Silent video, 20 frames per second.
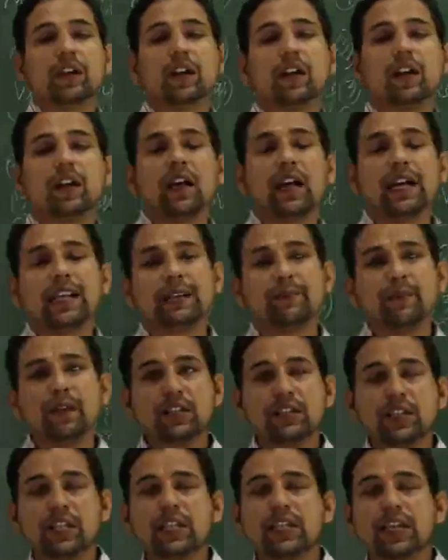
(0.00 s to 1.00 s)

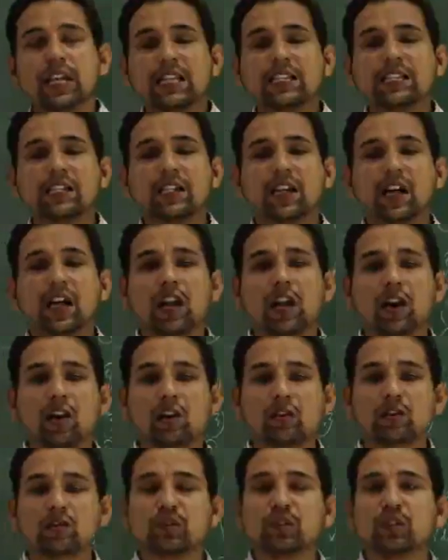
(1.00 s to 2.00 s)
animal cell culture are
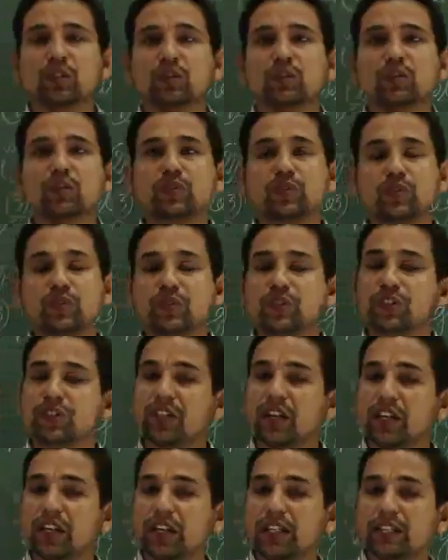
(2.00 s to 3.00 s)
also used to
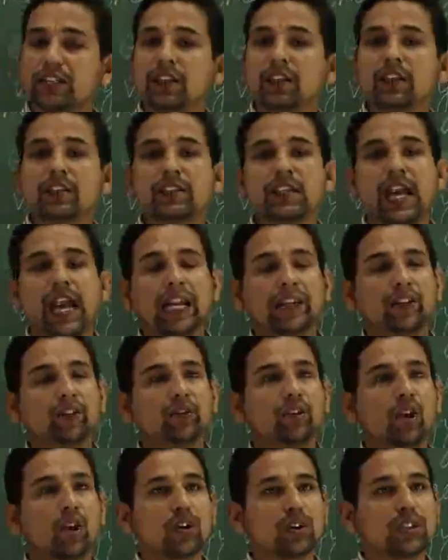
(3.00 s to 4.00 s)
study the
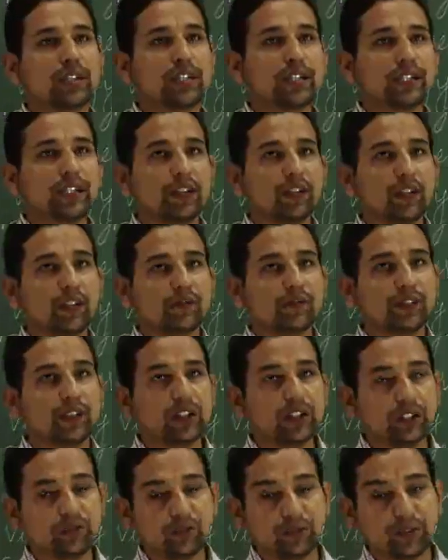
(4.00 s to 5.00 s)
cytotoxicity of
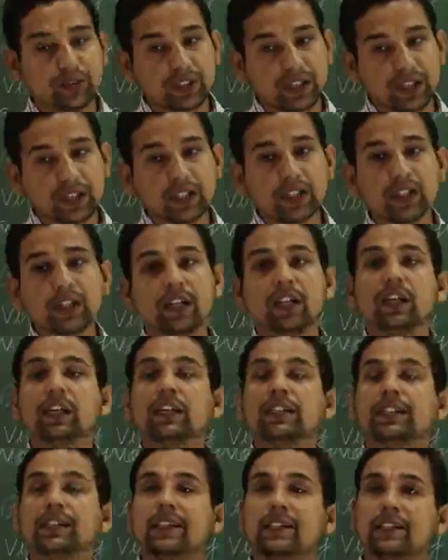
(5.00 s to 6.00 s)
the new drug.
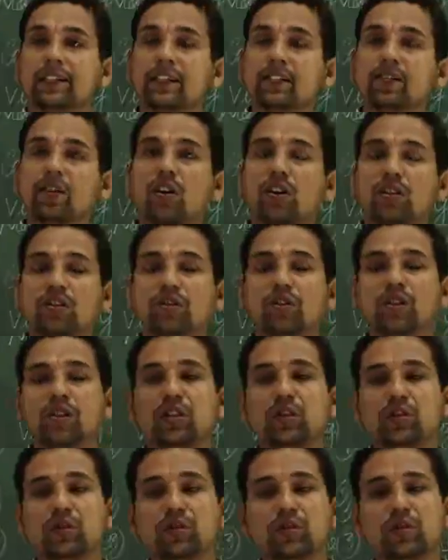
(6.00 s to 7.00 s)
This is also
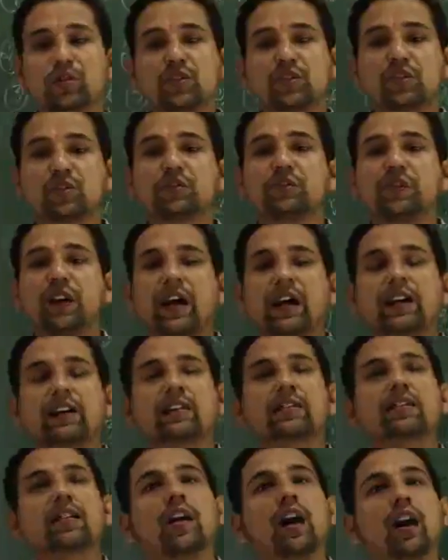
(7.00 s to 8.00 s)
used to
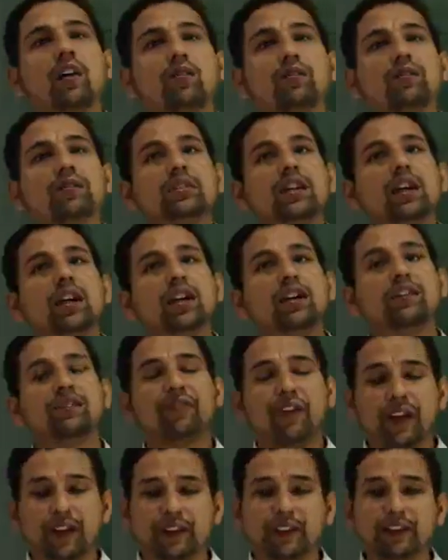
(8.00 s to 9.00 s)
find out the
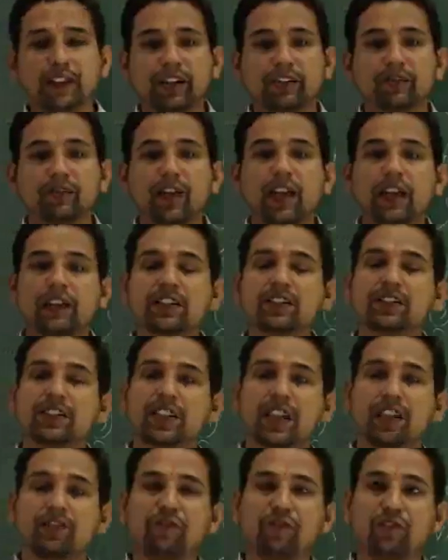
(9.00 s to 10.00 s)
effective and
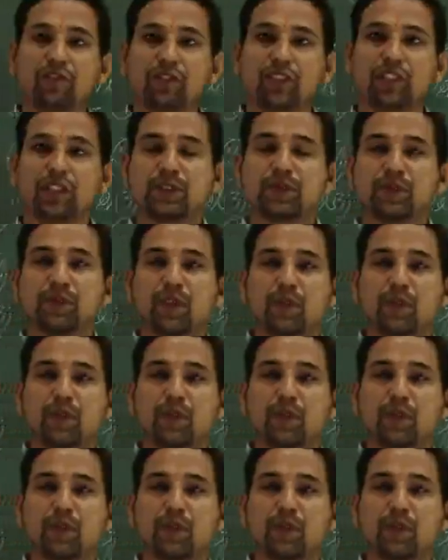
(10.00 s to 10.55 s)
safe dosage